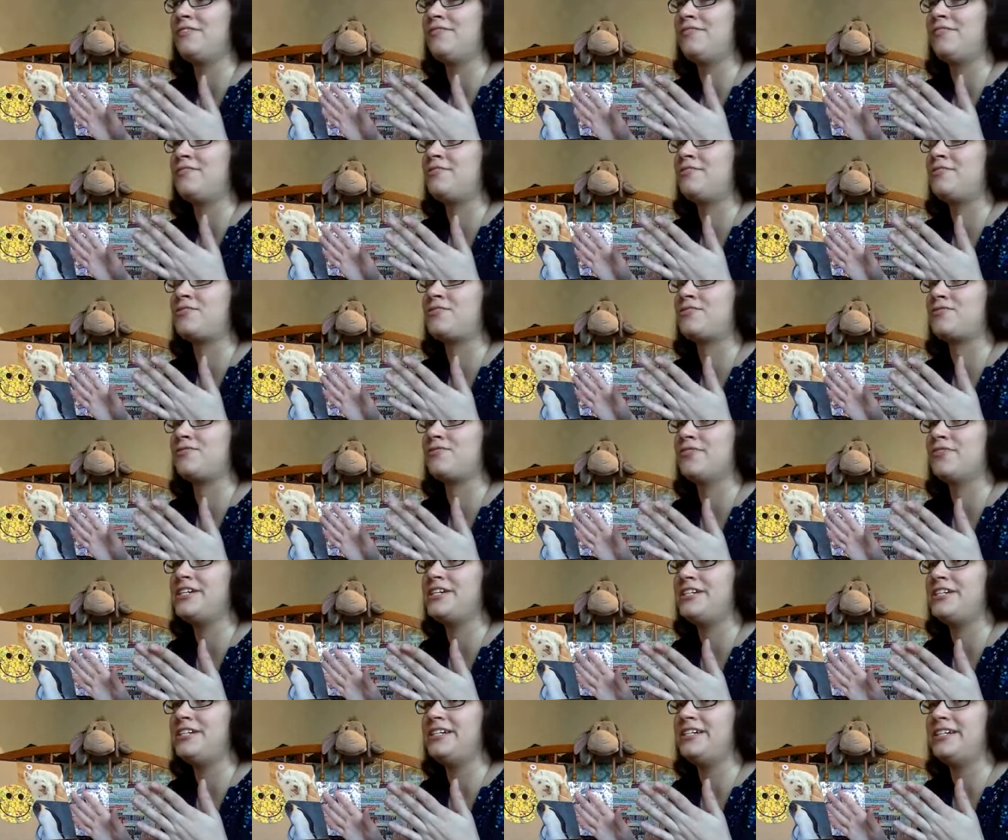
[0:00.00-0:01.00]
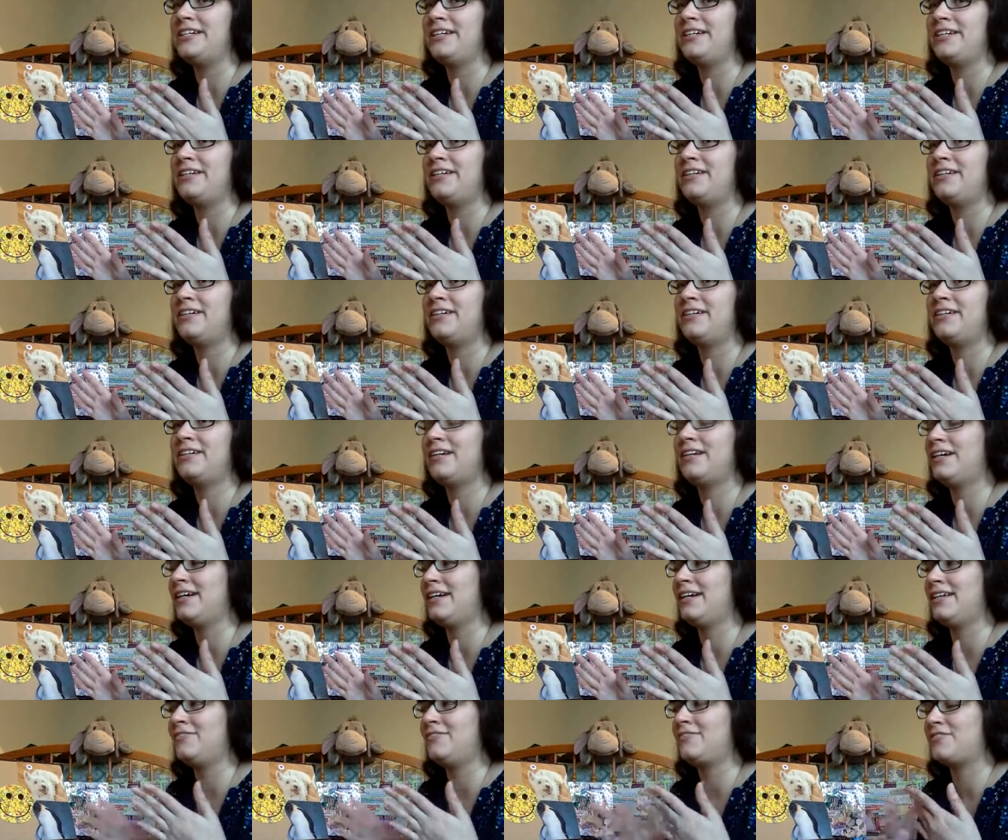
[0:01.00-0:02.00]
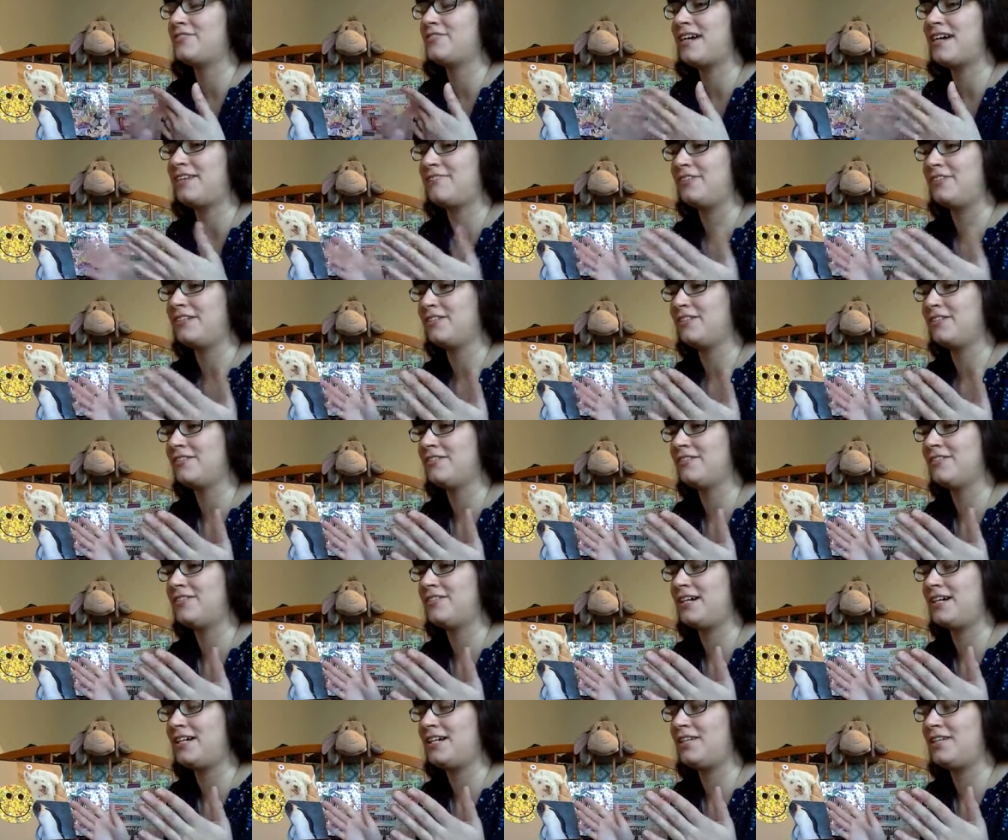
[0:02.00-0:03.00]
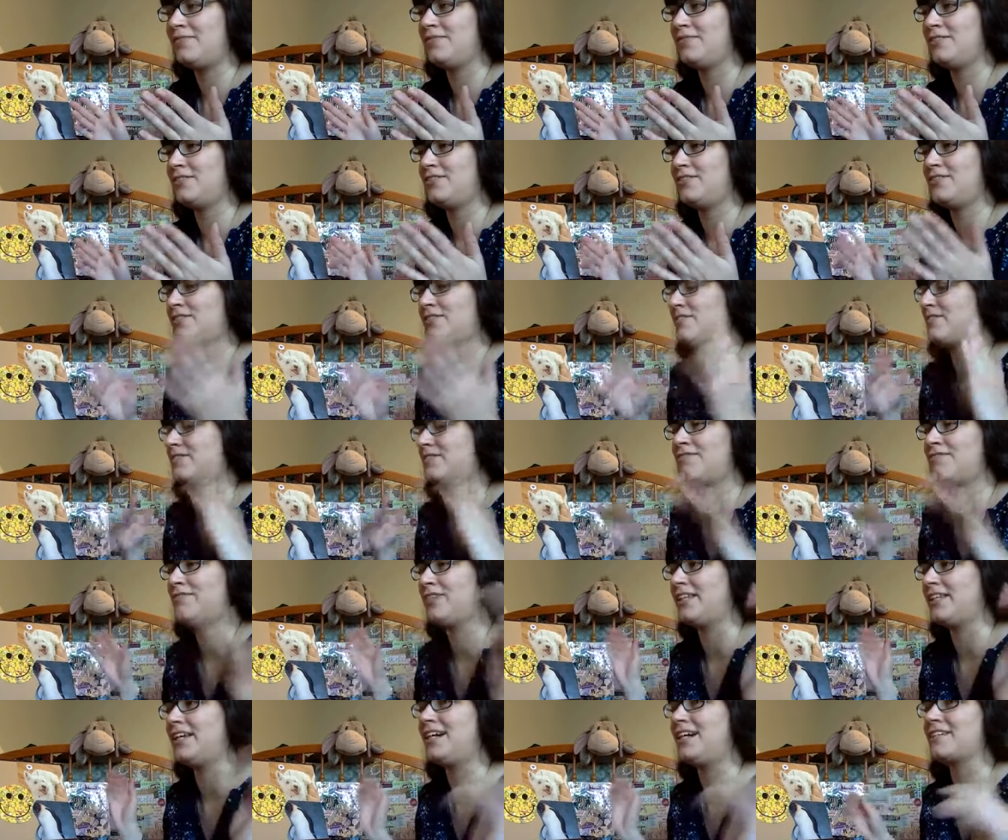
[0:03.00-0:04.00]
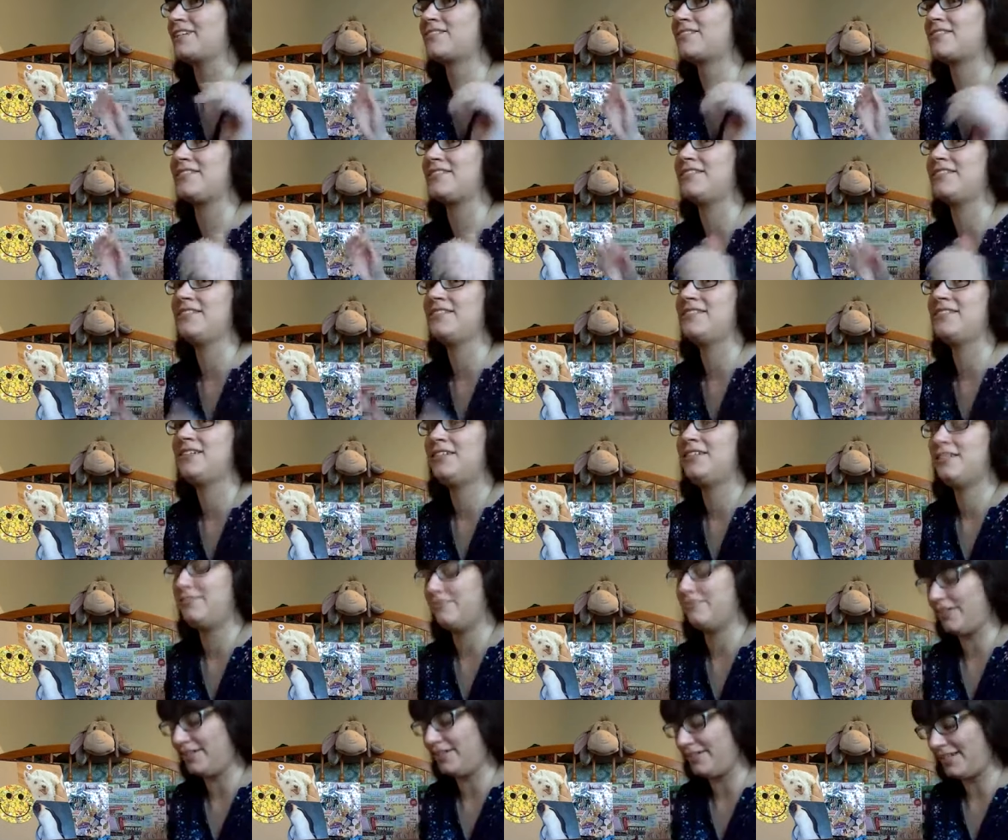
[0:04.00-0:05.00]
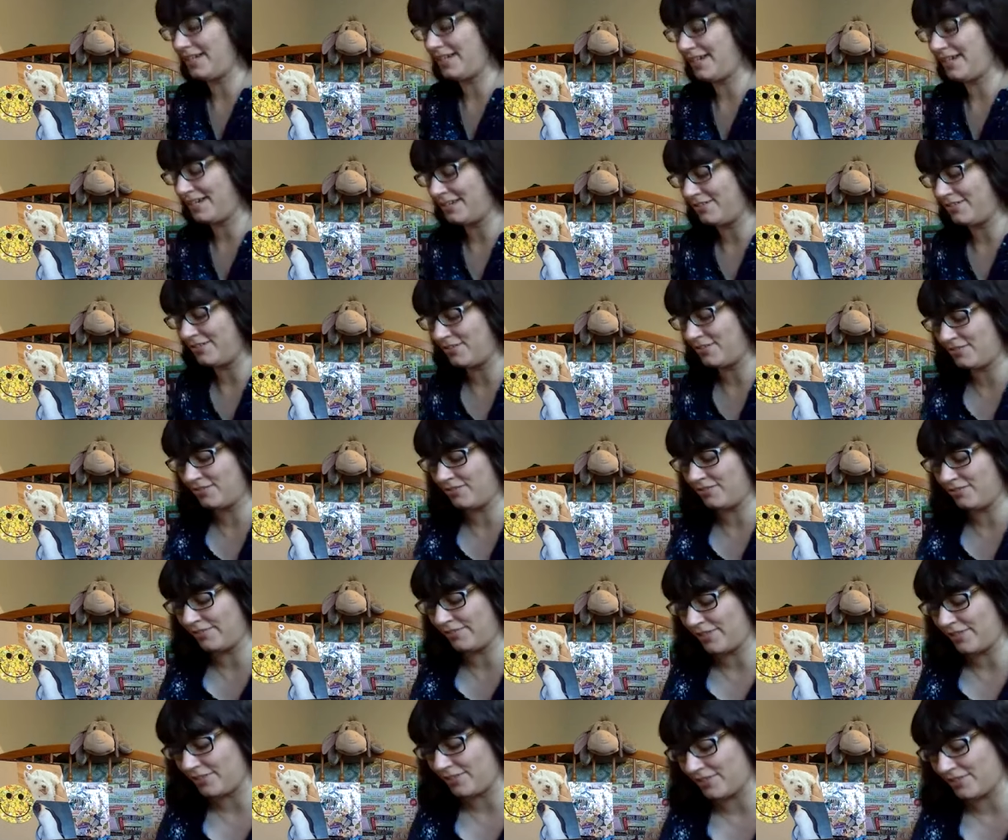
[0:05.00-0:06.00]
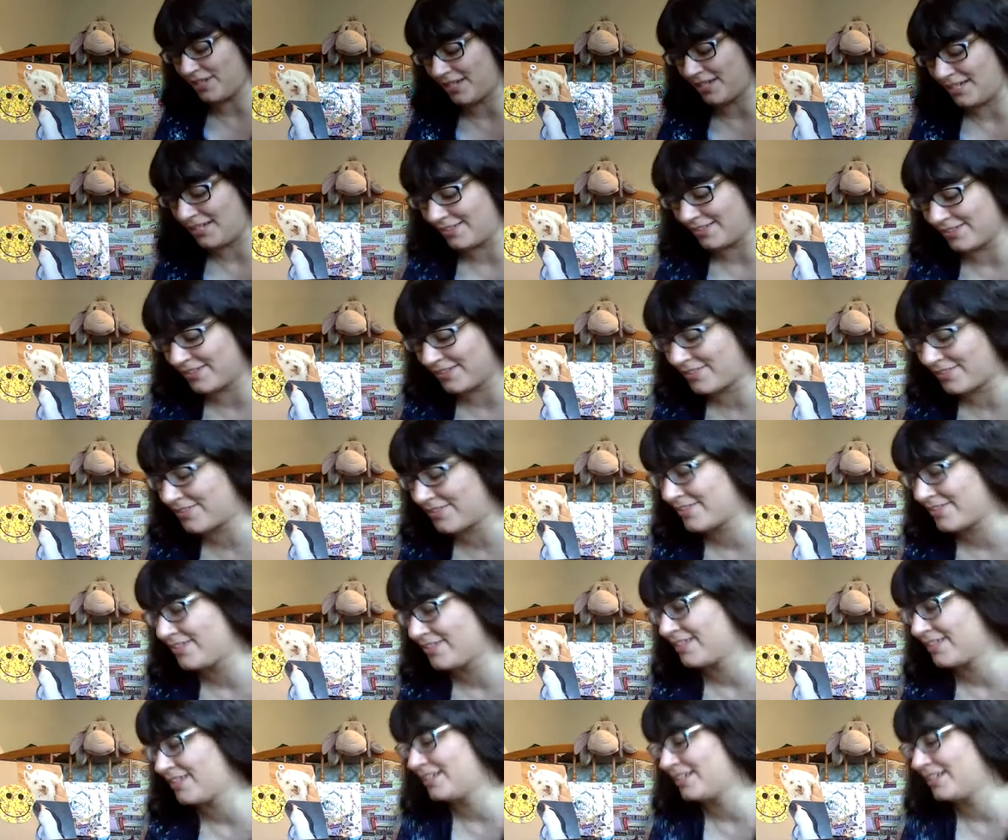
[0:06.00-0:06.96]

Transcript: were just reading and just having a good time, just relaxing in front of the house with our dogs.